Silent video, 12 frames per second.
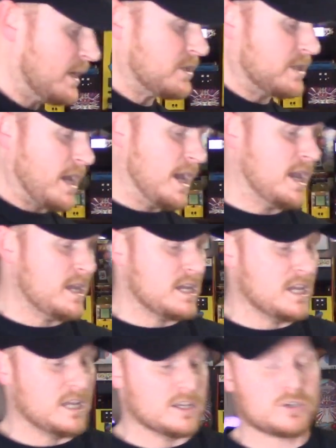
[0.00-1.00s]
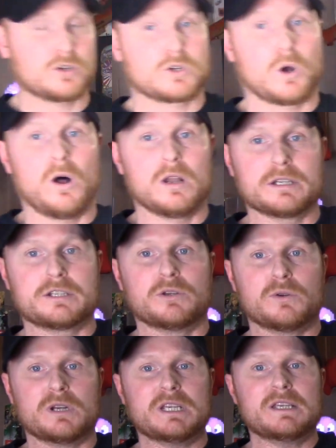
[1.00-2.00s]
guy is Call of
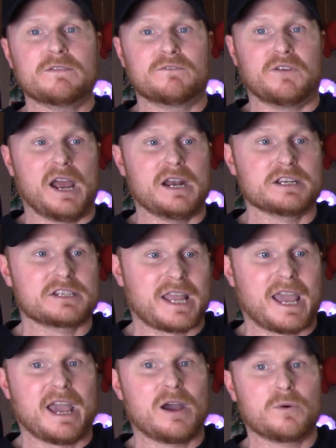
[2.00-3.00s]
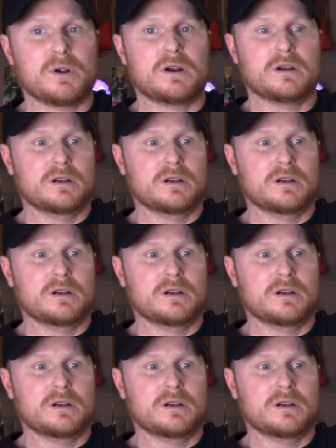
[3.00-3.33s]
Duty Finest Hour.